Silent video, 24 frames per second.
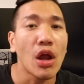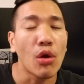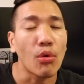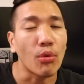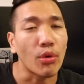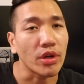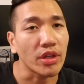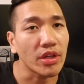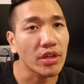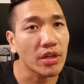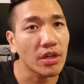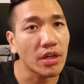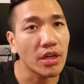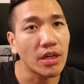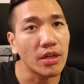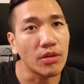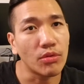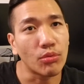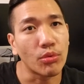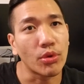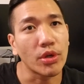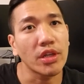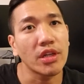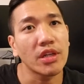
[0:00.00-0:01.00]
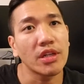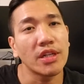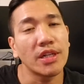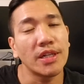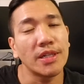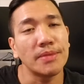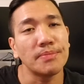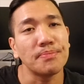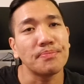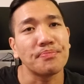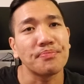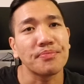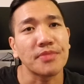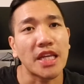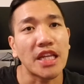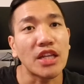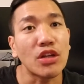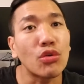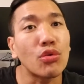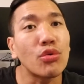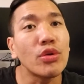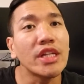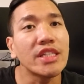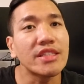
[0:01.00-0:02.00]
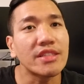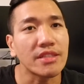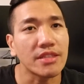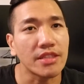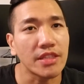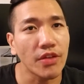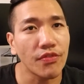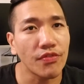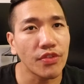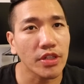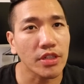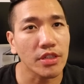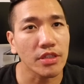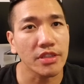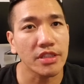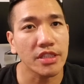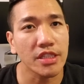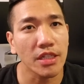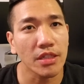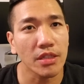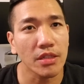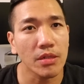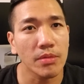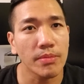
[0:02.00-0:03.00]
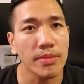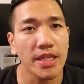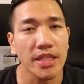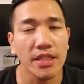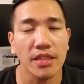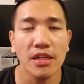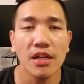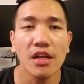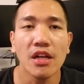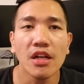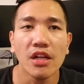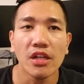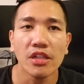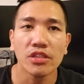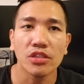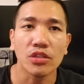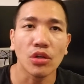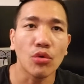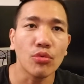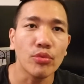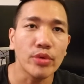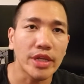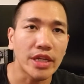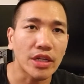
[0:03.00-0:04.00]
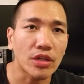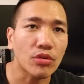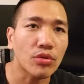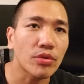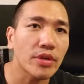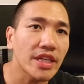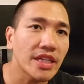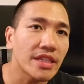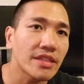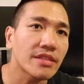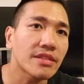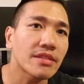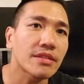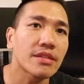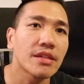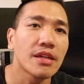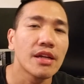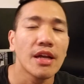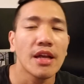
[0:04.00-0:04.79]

we're gonna we're gonna increase the difficulty a little bit. So we increased.